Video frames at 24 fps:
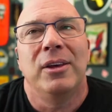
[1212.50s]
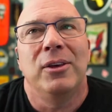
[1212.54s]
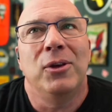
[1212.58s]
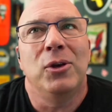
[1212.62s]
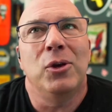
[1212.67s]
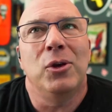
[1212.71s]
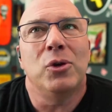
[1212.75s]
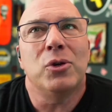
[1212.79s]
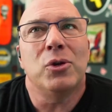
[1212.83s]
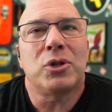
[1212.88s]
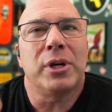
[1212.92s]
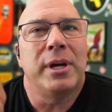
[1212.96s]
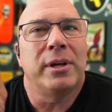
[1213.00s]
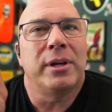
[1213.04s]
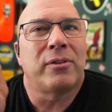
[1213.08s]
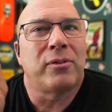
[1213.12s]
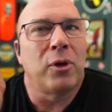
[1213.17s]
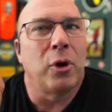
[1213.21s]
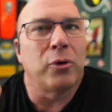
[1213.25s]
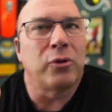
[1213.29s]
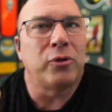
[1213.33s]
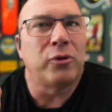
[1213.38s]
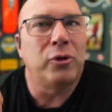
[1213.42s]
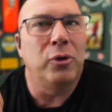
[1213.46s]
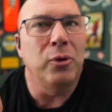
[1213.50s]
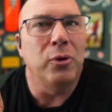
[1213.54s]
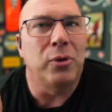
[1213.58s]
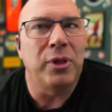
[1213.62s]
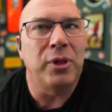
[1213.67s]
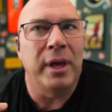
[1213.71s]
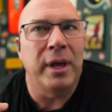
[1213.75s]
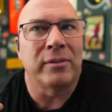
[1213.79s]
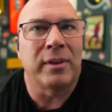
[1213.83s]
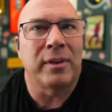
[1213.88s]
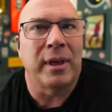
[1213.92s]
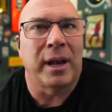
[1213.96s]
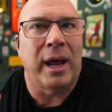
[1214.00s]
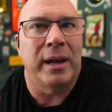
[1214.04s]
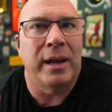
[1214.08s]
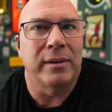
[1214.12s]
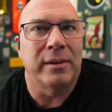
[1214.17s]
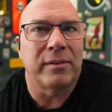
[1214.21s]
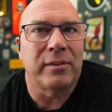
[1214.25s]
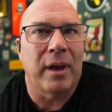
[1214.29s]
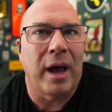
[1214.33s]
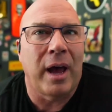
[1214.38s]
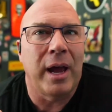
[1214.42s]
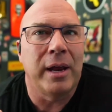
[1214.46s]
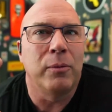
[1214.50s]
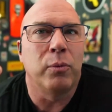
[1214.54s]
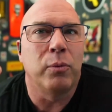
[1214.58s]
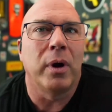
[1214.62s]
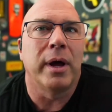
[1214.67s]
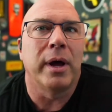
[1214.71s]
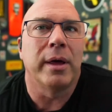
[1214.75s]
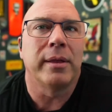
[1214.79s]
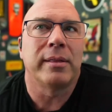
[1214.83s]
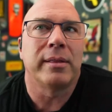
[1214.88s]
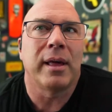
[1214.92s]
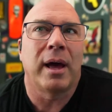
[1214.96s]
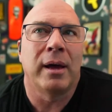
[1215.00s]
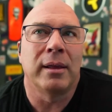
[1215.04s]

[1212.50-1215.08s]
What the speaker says: Usually it's those two things that I decide with.